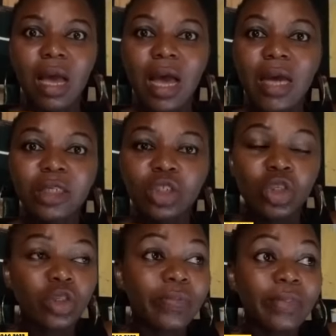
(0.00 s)

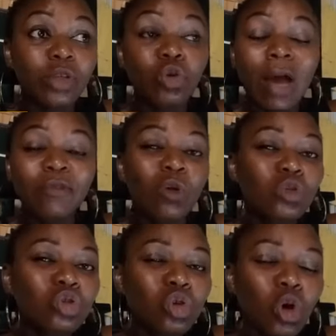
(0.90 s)
and you have
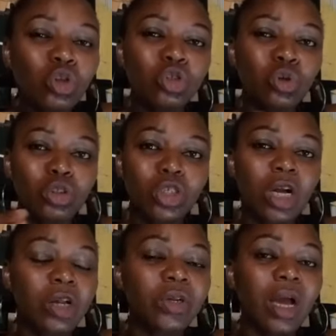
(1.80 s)
not taught your
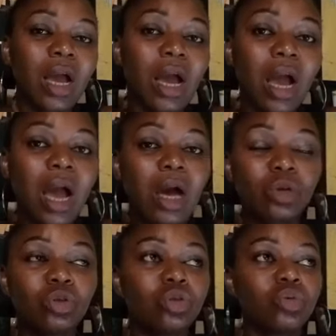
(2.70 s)
child
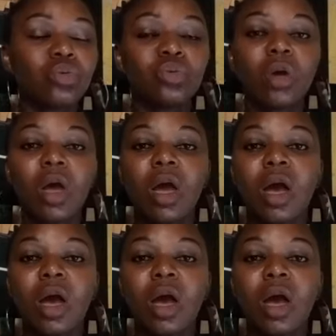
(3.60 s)
how to